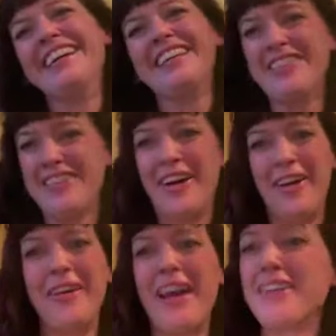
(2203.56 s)
You
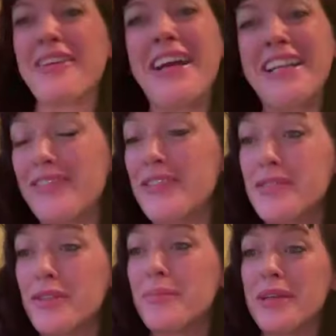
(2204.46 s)
know, and great if you
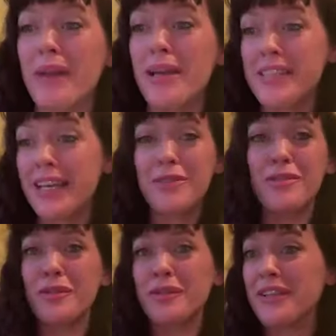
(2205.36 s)
do, but it might take you
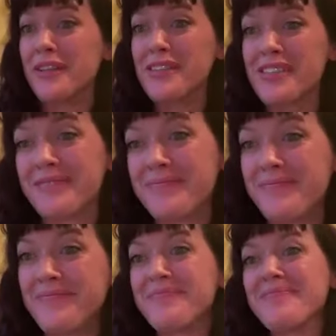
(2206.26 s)
2 years.
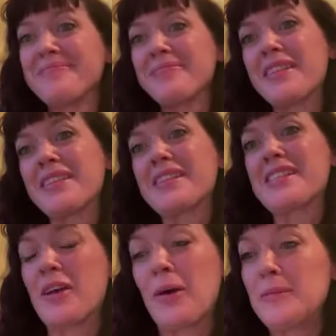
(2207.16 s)

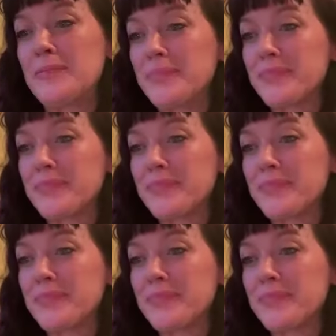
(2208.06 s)
So,